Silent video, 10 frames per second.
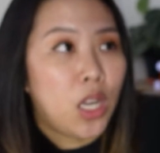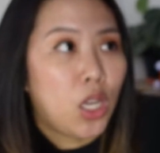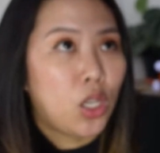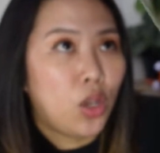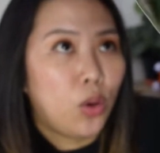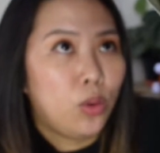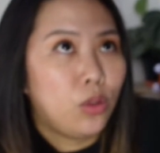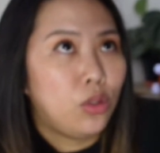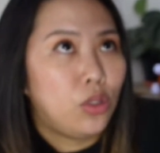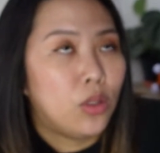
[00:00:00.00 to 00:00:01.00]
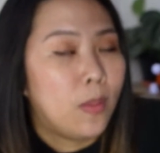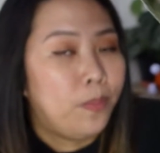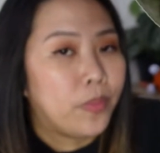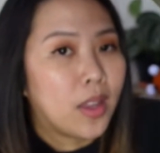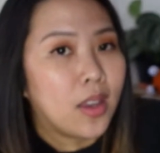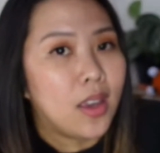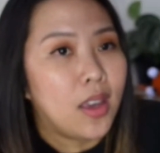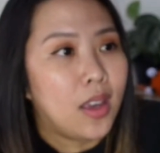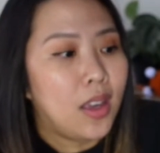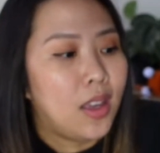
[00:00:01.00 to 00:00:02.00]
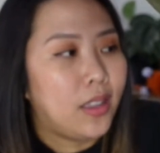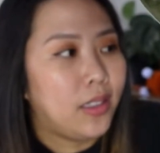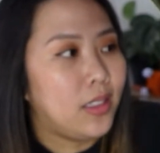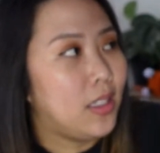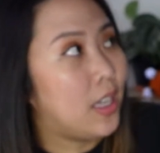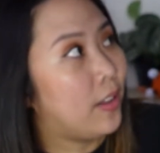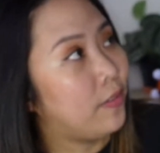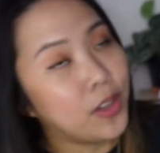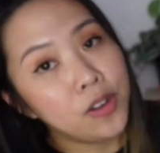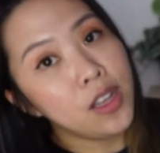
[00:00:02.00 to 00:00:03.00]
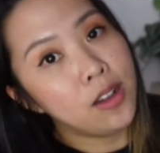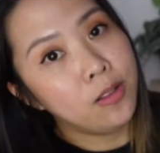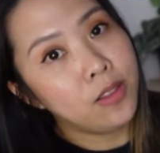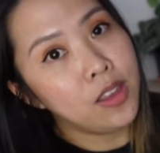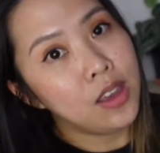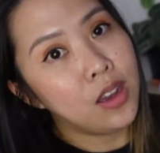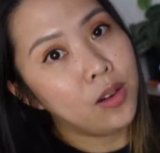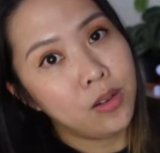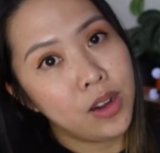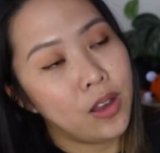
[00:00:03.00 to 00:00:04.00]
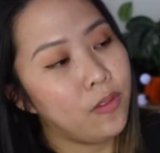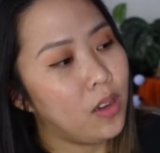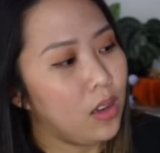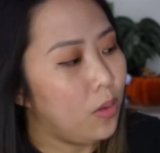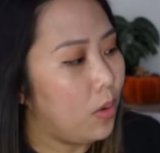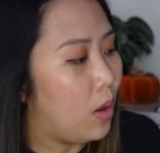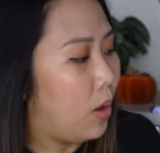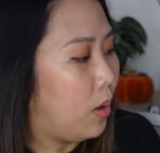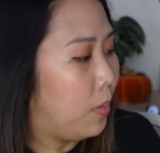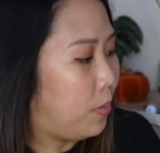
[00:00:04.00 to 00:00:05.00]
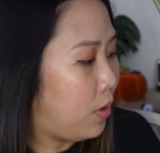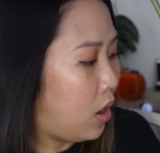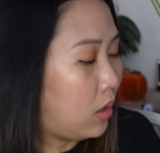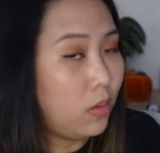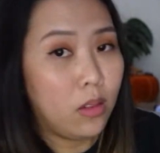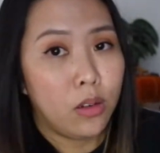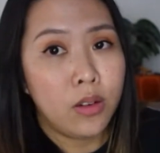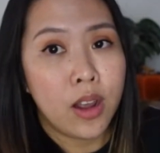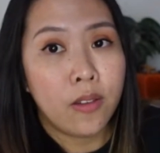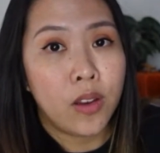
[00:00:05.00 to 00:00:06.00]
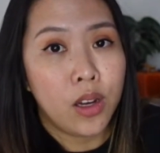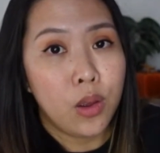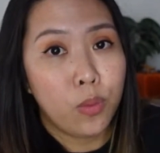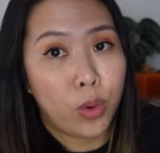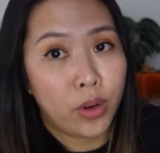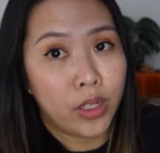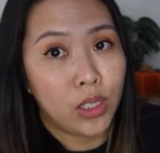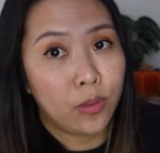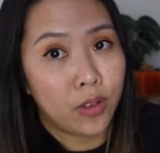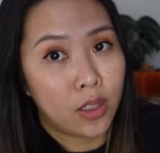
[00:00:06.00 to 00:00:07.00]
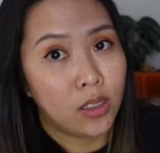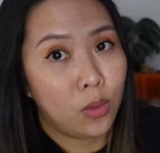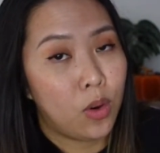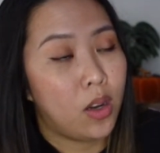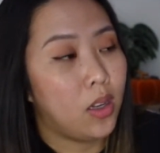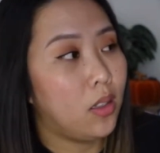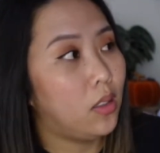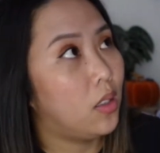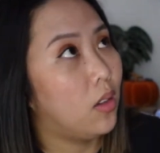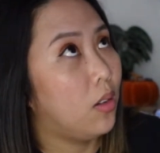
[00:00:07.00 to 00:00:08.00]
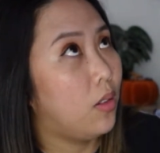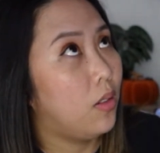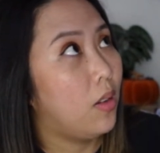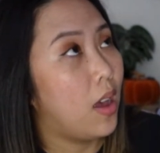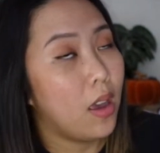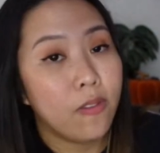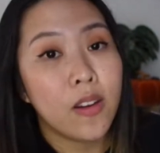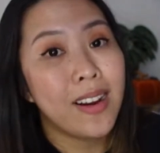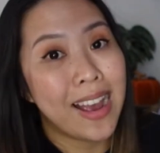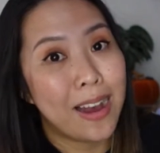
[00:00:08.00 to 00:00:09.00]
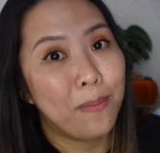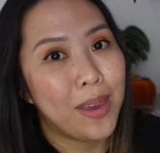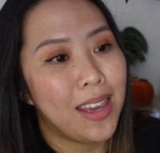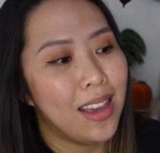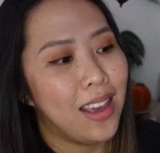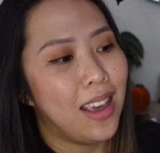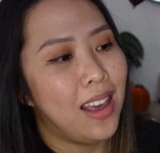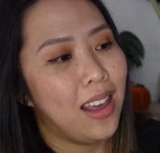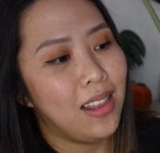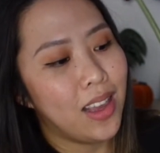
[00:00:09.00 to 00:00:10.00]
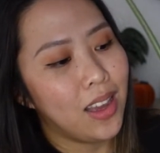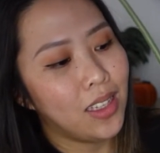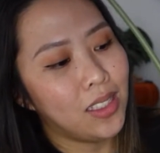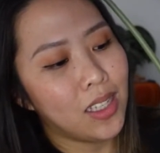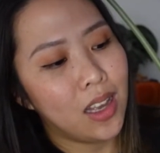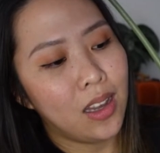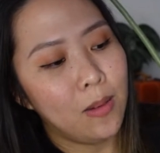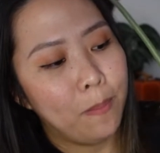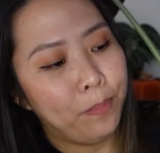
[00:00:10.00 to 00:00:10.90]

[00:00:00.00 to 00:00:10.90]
huge and very healthy I don't have any problem I don't have any worries for this one so I'm very happy and like I said